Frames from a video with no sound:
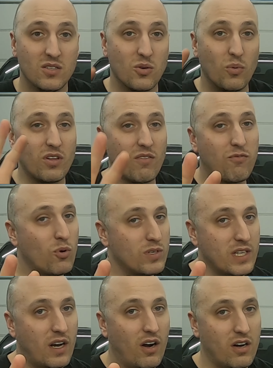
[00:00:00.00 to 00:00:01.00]
So with our
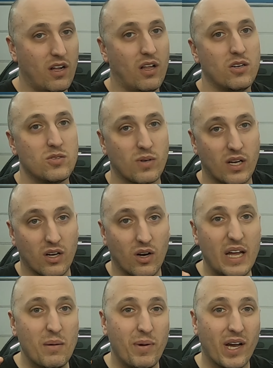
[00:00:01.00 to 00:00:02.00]
$1,400, we're going to go
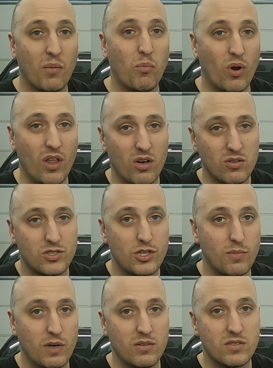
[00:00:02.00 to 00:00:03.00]
ahead and pick up one of those
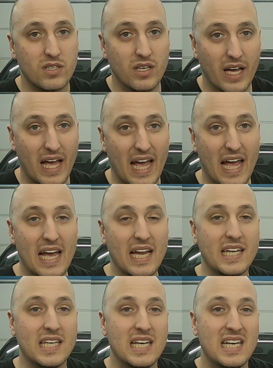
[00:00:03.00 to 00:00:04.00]
turbos
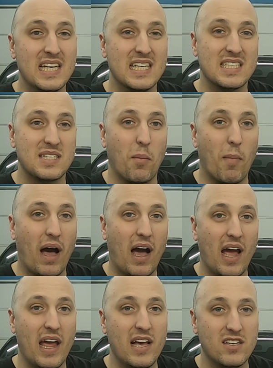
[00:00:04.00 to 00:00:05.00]
and some
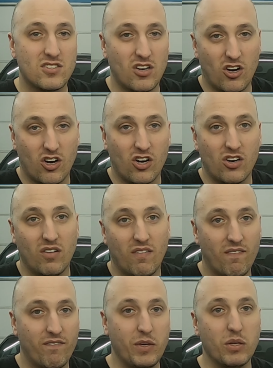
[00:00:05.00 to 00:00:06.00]
ISR
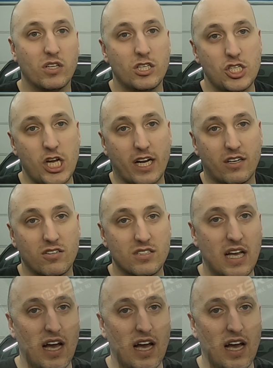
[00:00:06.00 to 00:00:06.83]
fuel injectors.